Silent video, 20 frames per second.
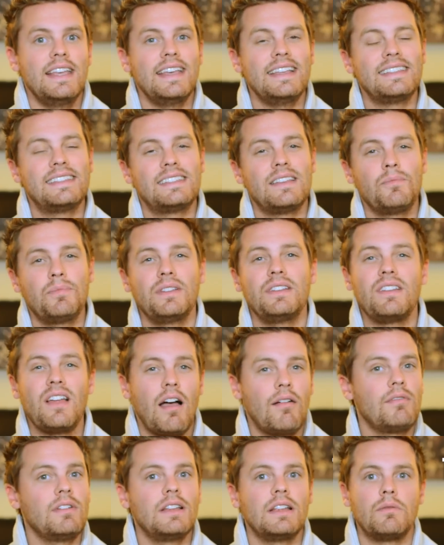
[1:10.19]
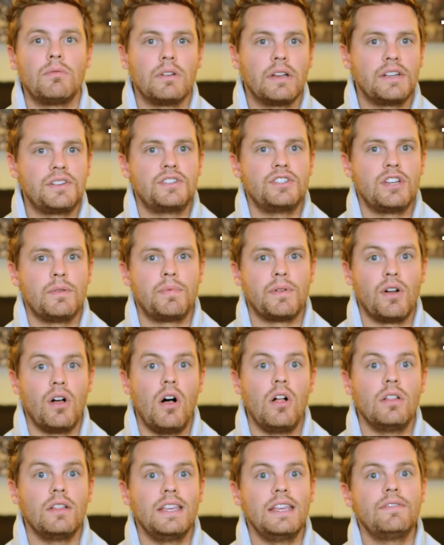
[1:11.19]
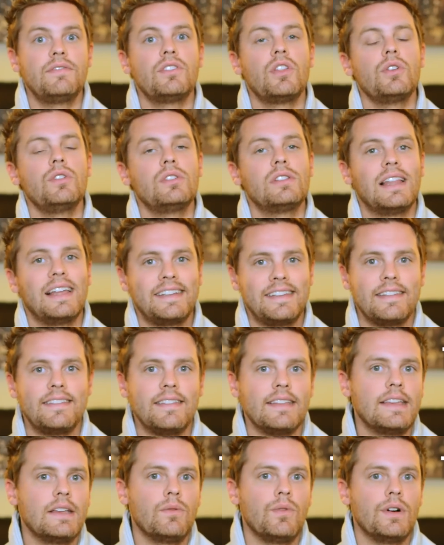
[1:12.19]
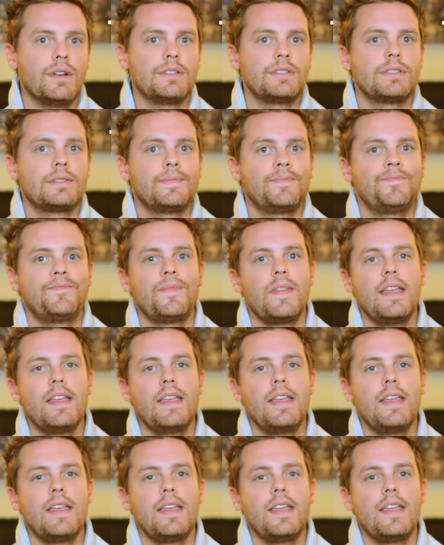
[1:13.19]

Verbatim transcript: is simply not really a relationship at all, even though you'd like to think it was.